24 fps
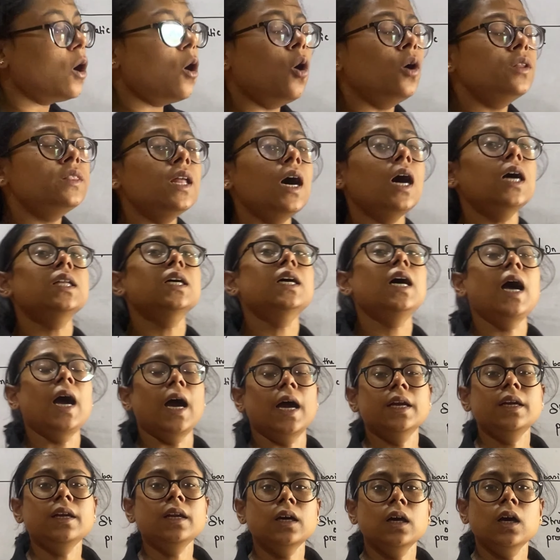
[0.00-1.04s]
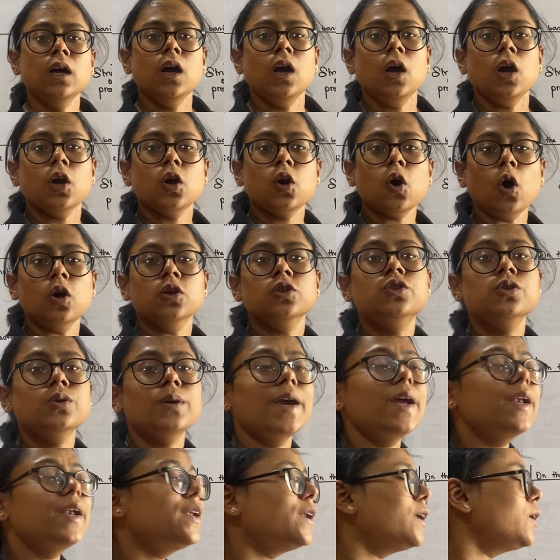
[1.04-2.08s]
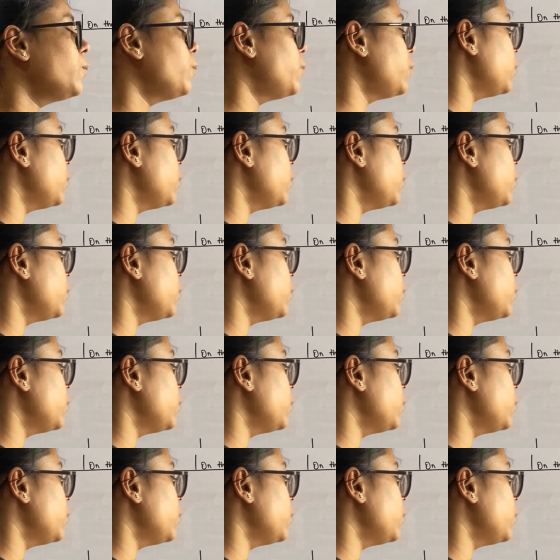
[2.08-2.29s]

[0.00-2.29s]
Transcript: On the other hand, conjugated